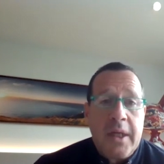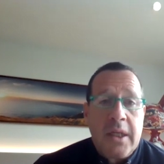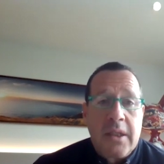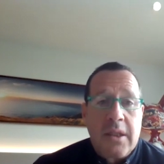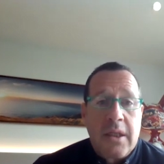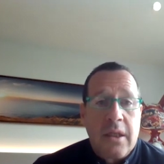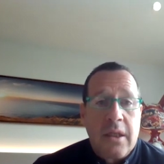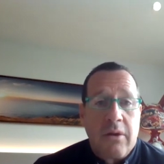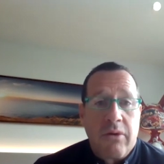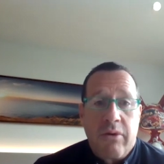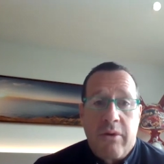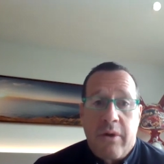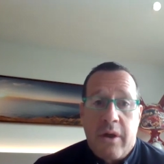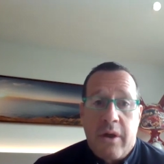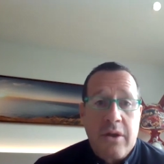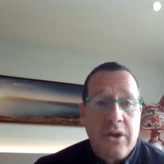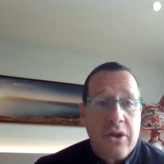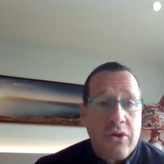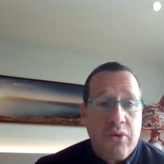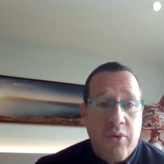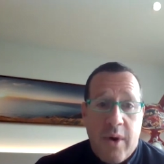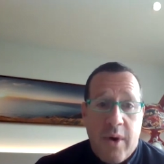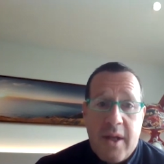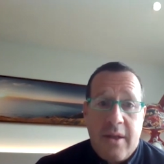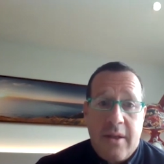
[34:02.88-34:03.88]
is it took us
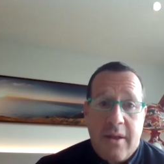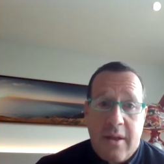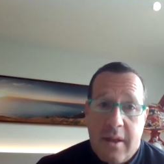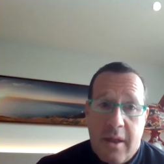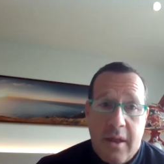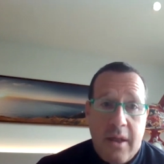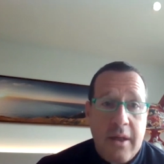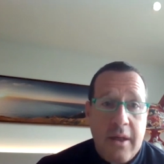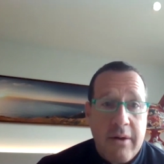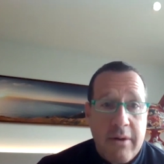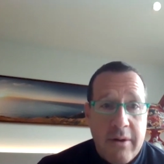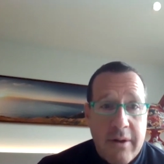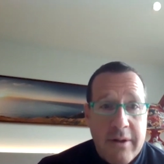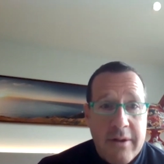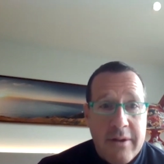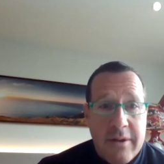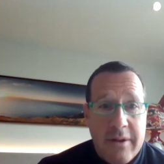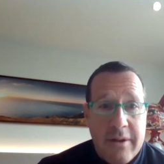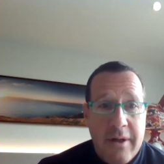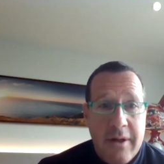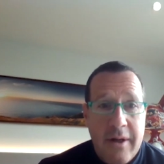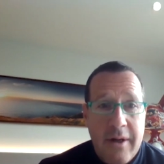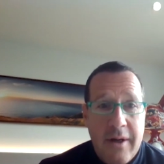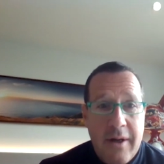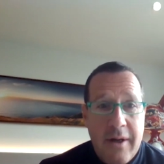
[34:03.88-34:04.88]
20
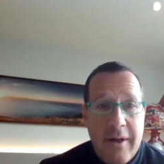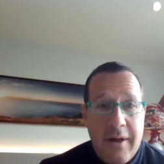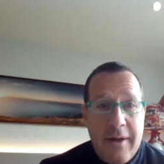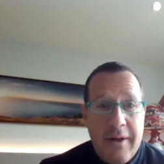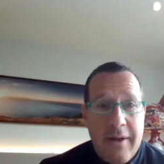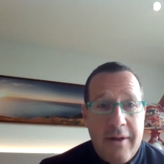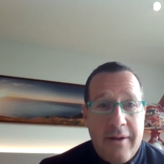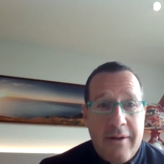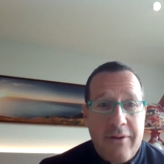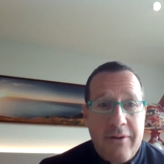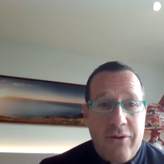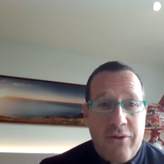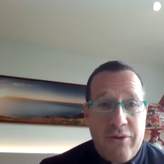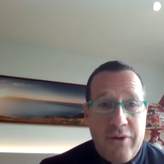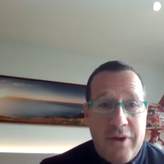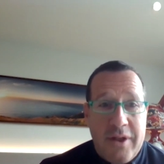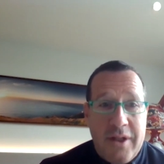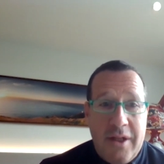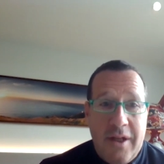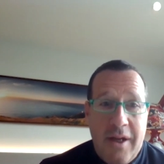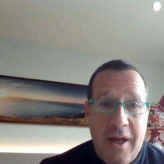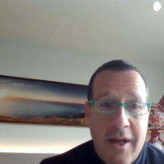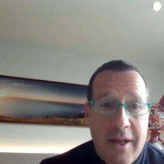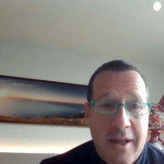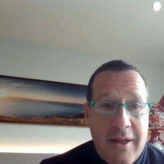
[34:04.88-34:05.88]
years to
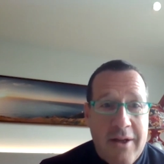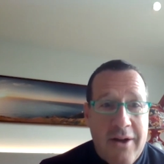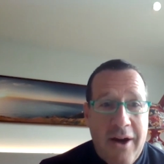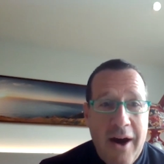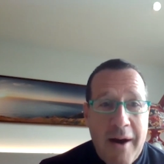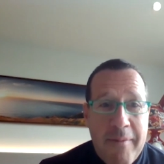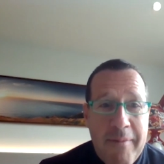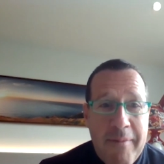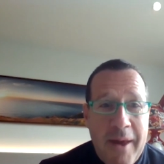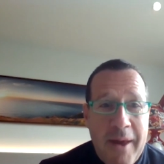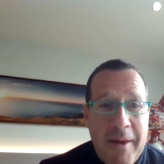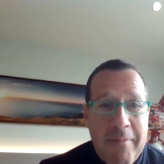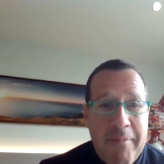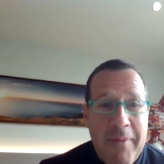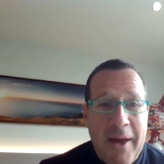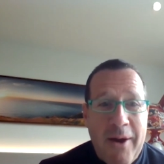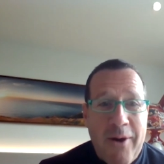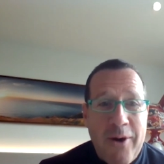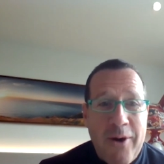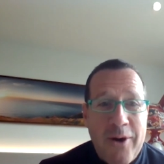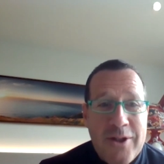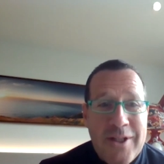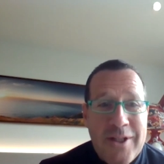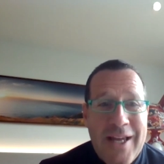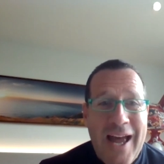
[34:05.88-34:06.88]
see it coming
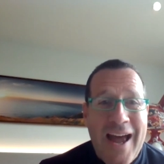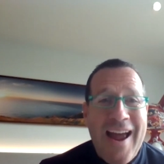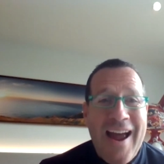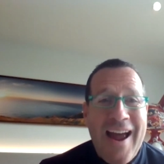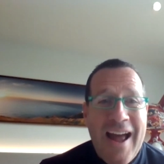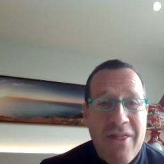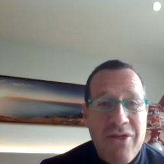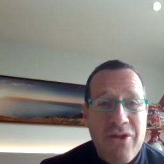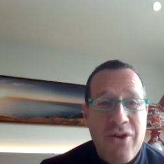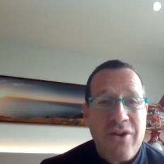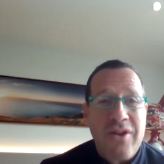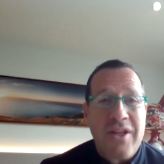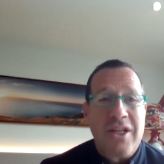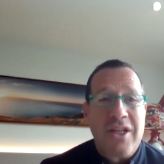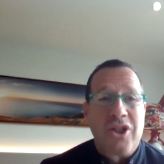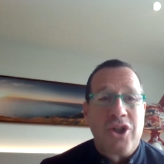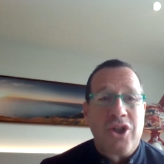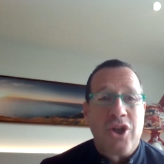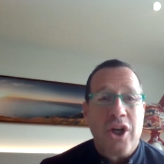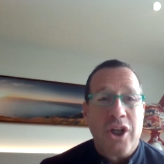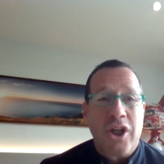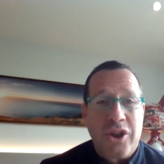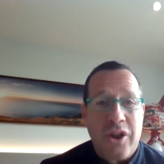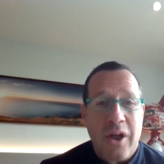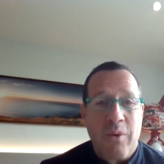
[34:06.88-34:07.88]
because I had the
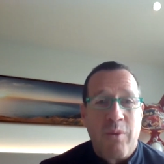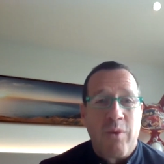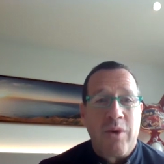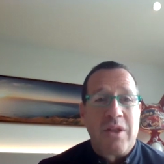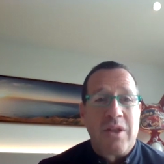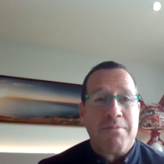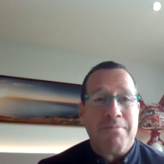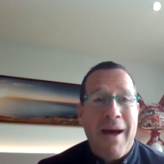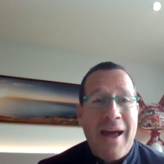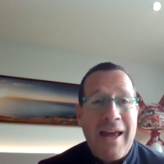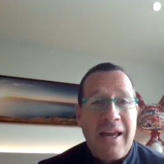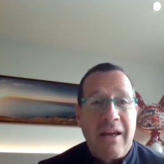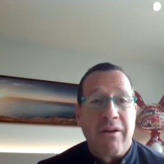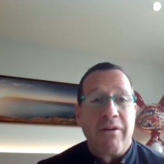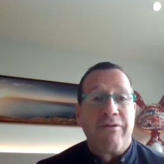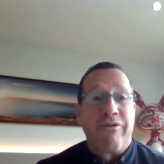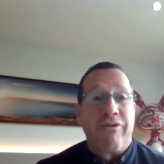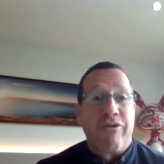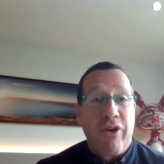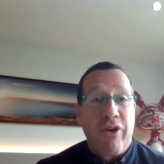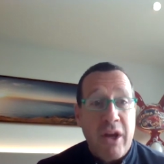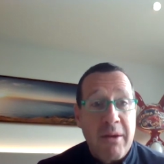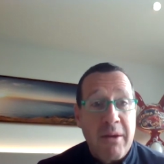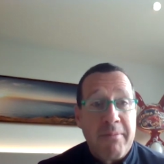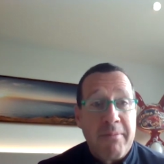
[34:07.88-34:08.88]
discussion with Michael
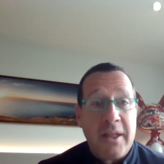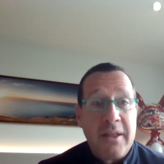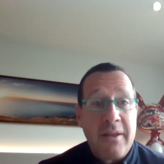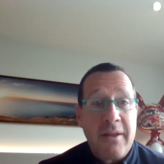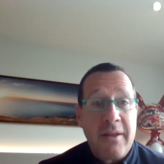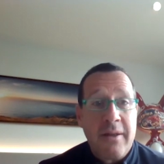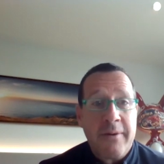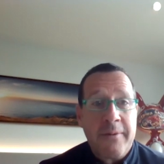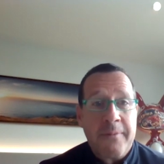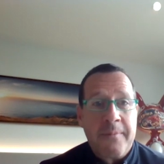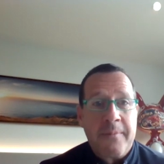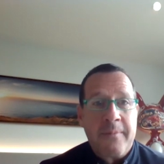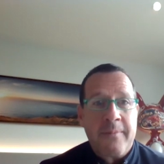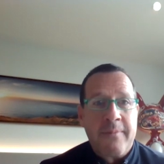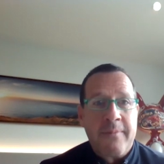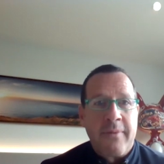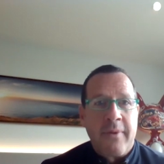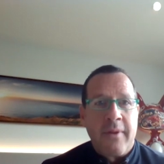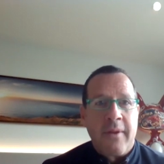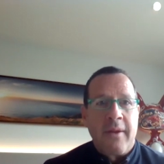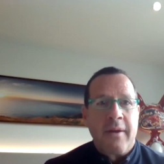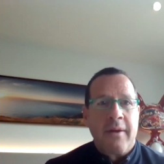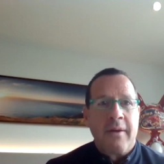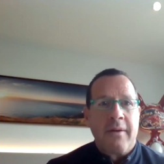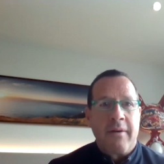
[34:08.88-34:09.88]
Friedman,
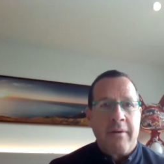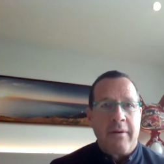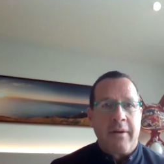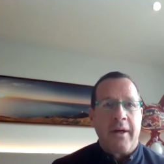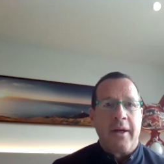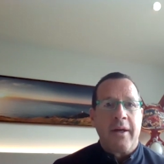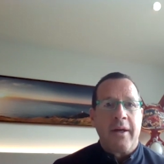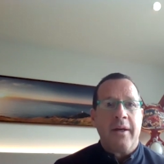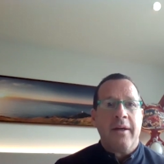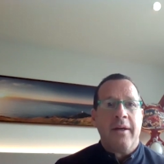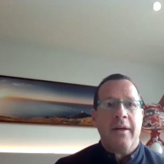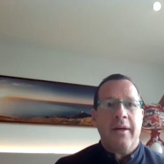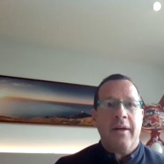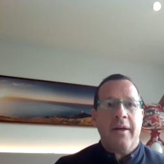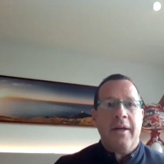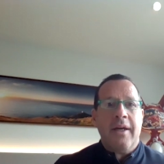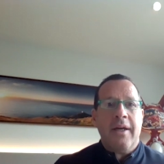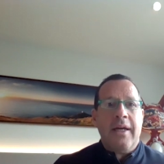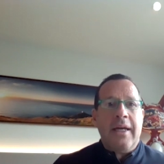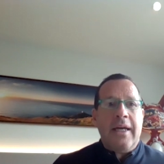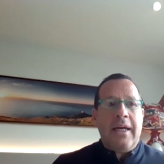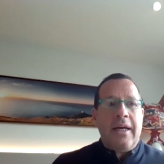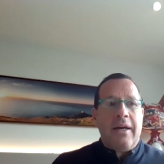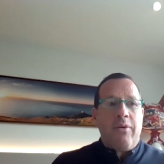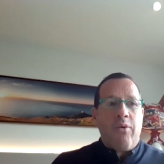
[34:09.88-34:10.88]
right. okay,
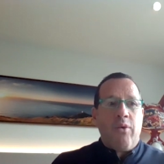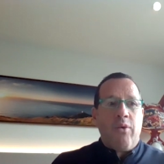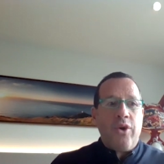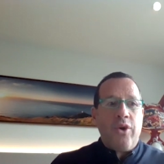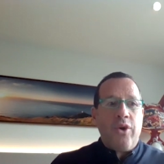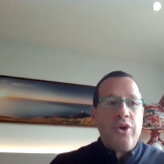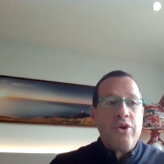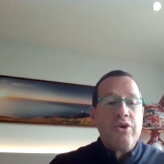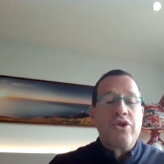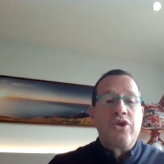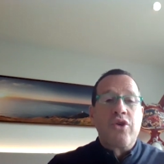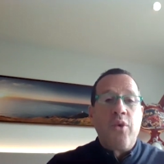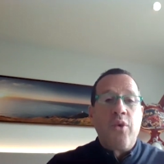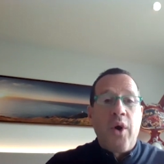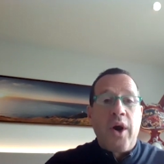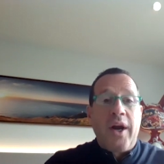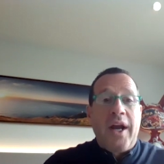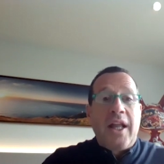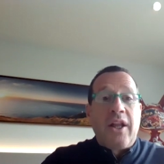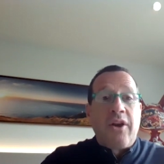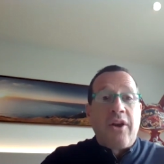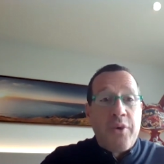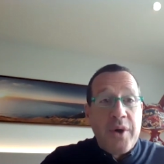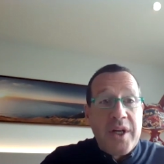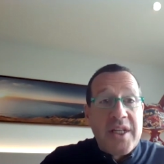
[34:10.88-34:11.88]
who used to work
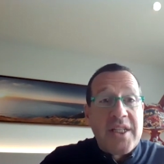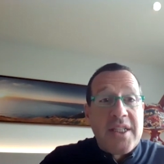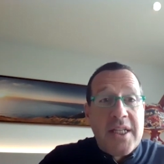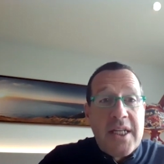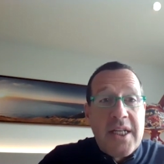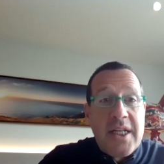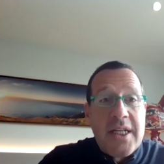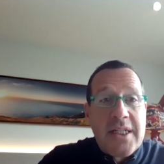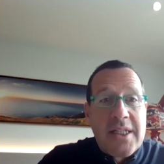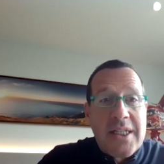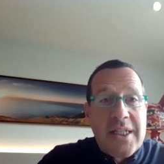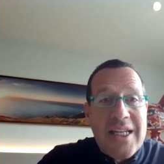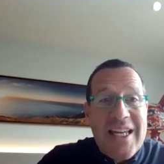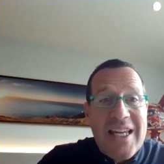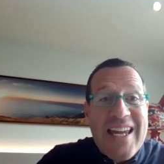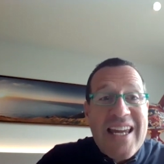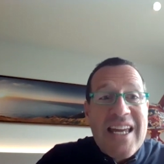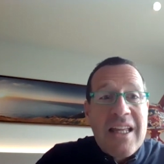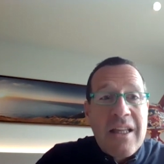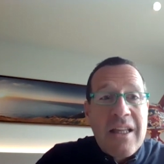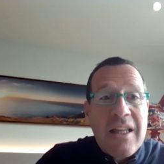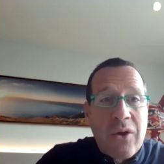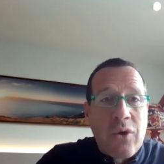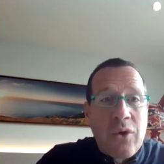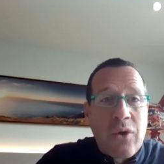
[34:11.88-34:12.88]
at Christie's
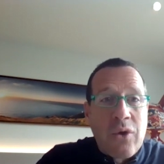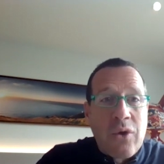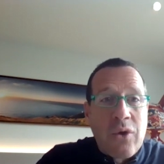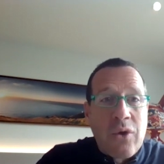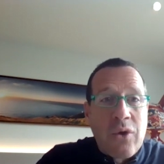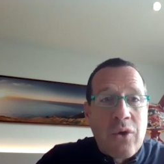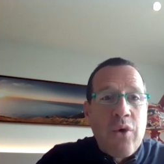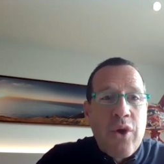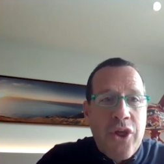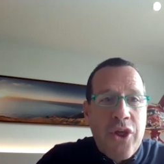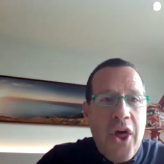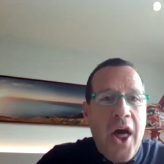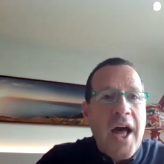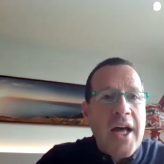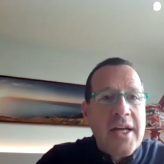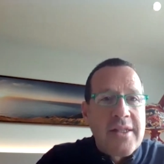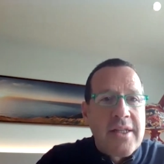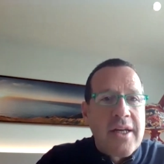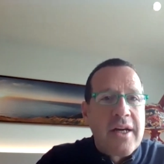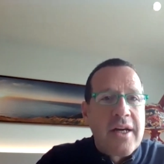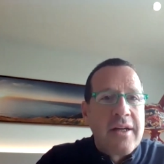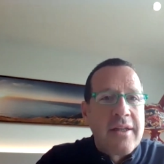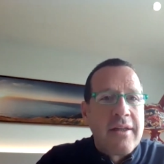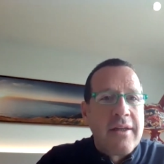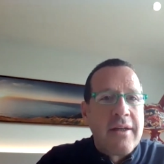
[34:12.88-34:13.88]
in
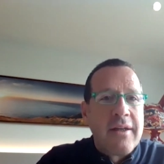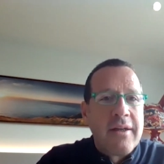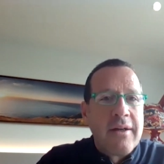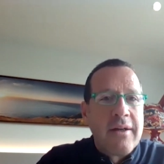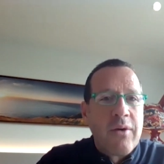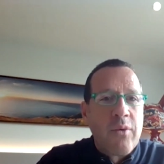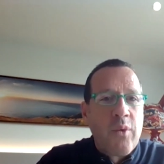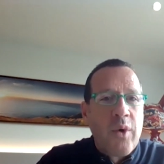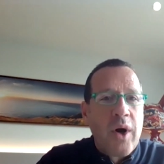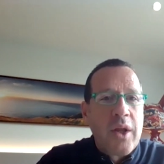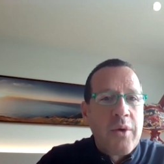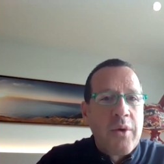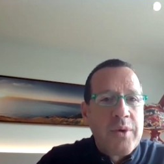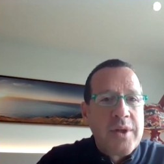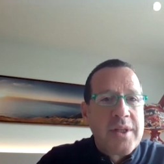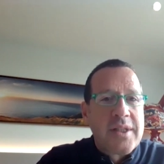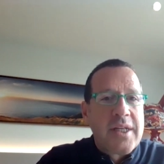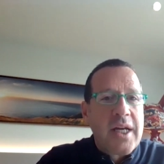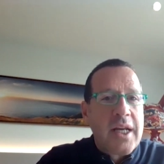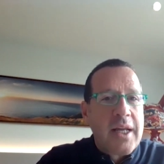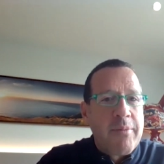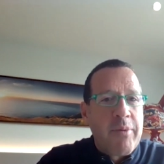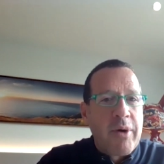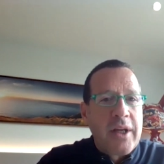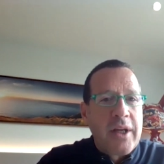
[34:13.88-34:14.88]
2000 when we
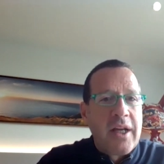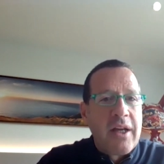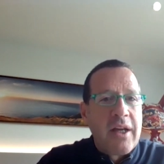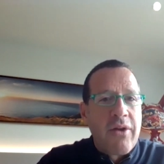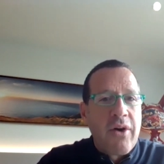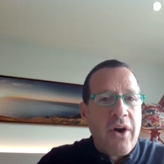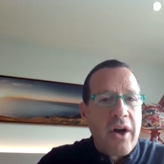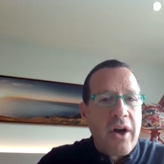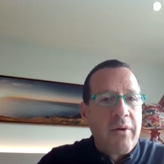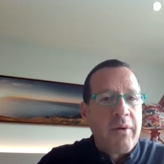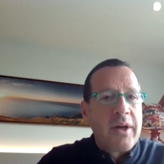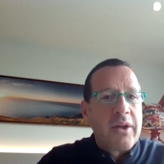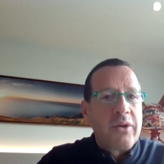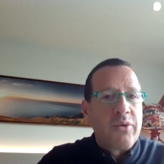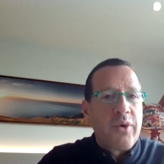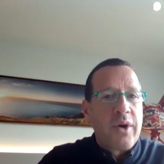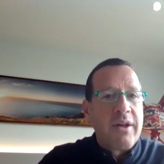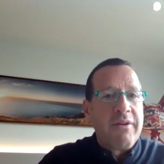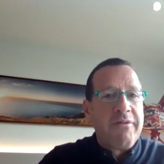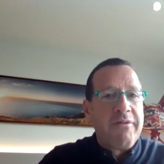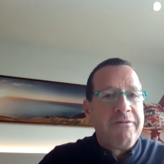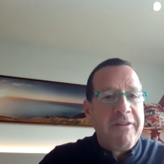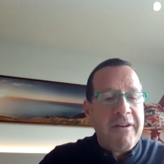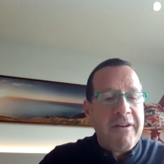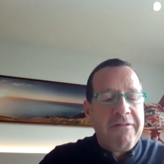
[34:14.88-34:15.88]
celebrated the
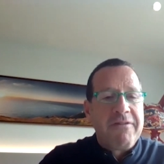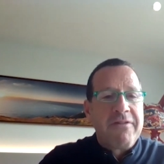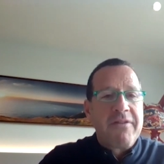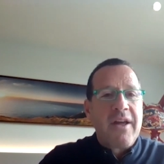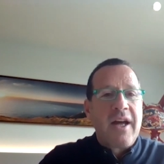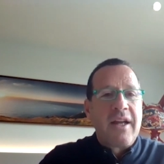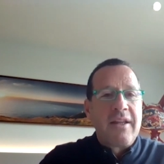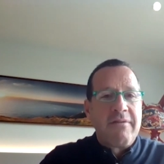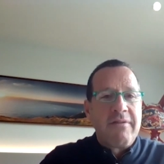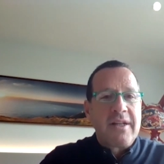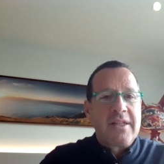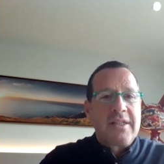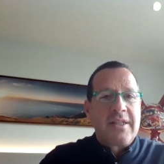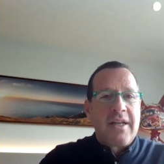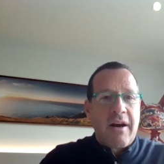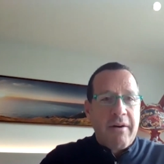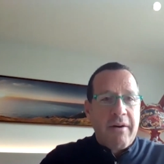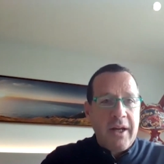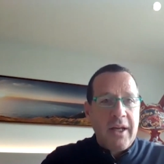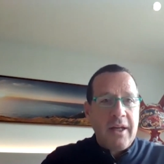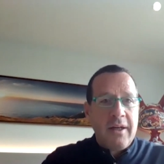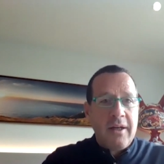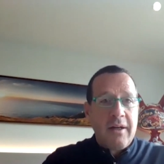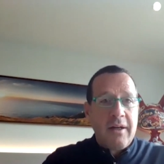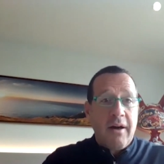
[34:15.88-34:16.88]
125th
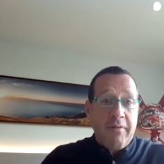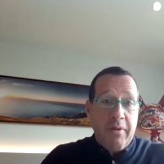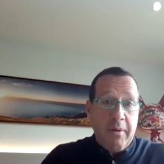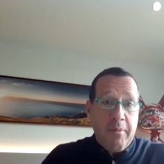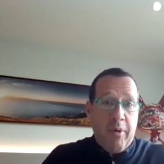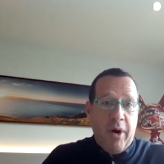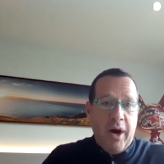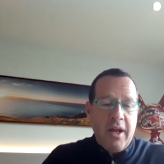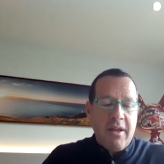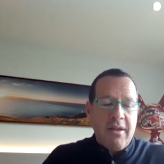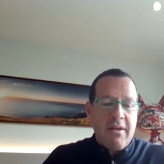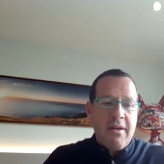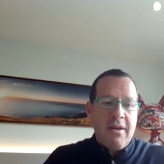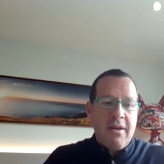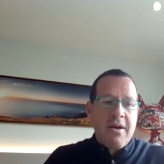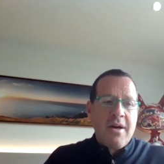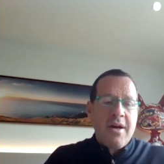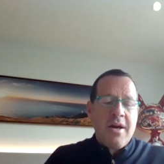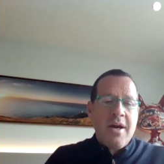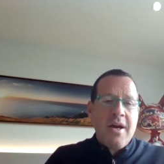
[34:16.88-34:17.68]
anniversary of the brand. Uh-huh.